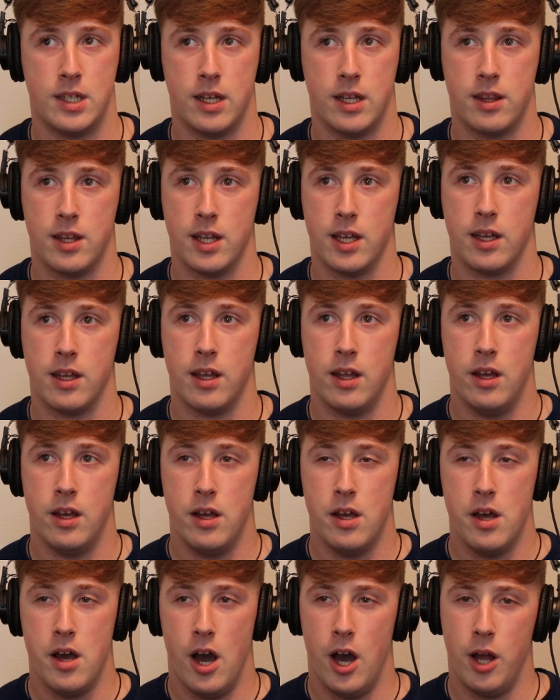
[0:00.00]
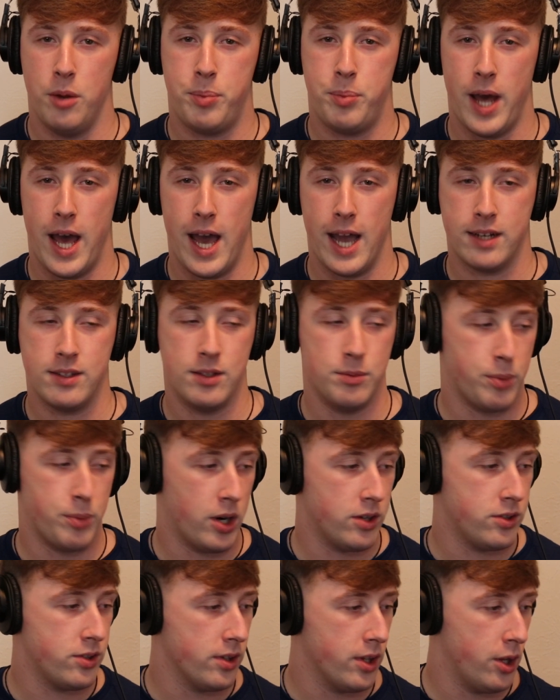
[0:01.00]
I think, Unpacked in
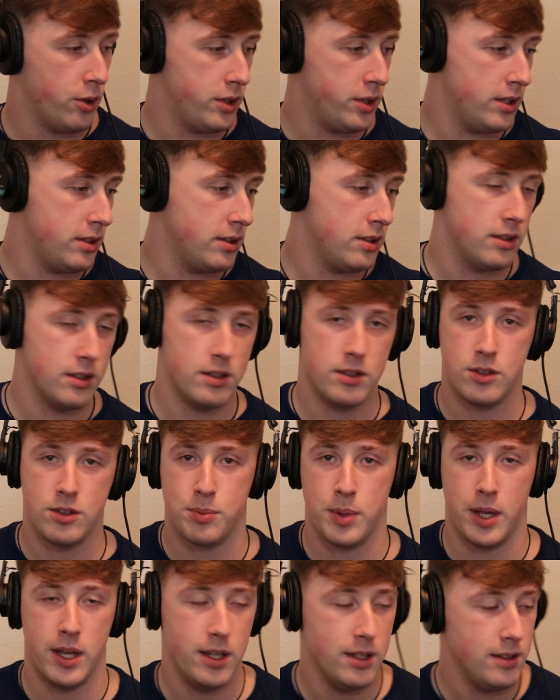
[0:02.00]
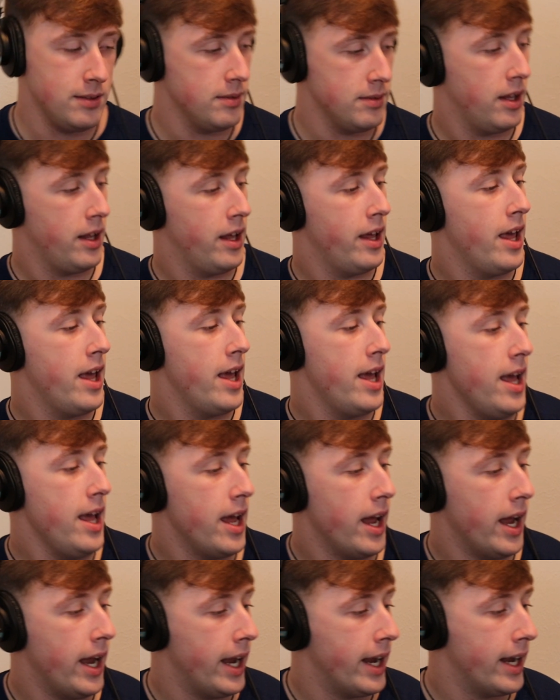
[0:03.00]
Barcelona, Spain.
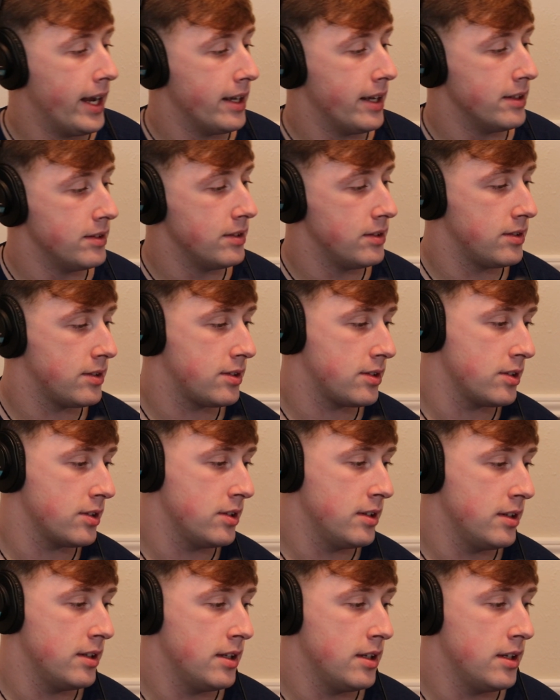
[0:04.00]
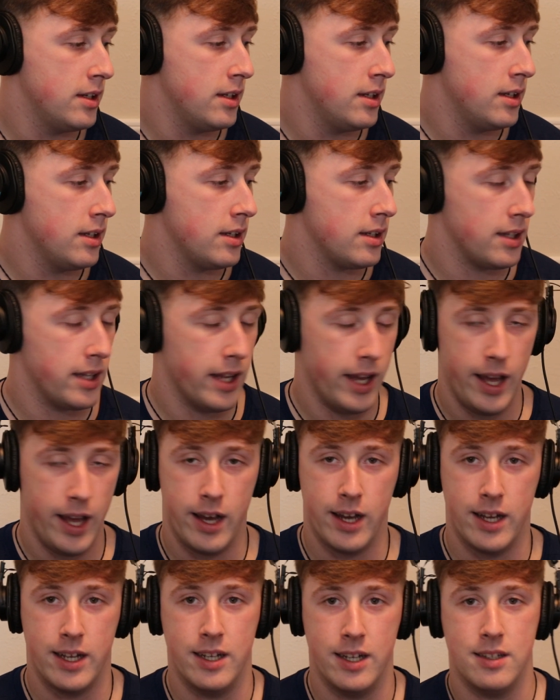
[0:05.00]
And
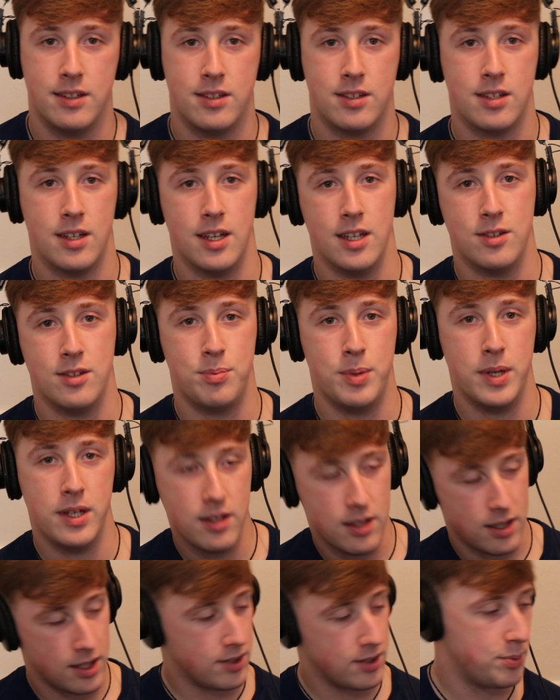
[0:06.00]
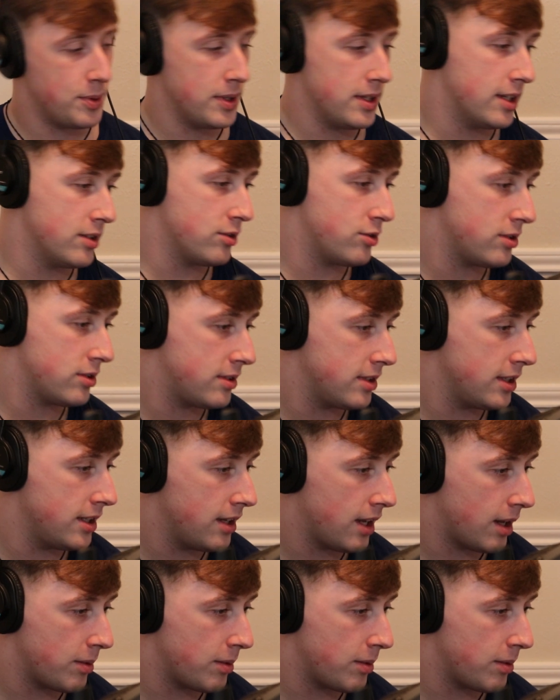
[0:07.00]
yeah, it's been interesting.